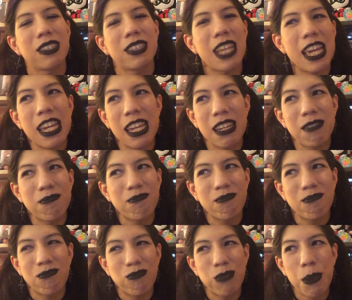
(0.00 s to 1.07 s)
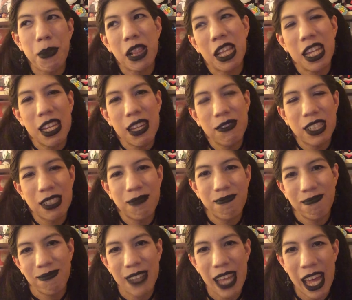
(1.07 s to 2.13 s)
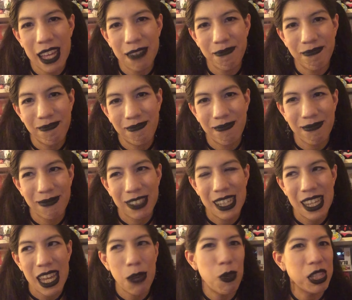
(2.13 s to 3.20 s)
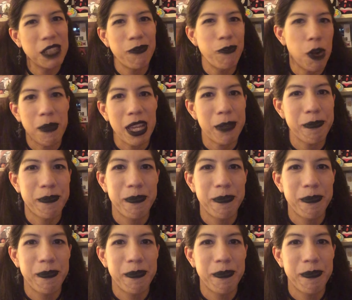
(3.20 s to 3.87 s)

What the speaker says: They were relieved that it wasn't for me,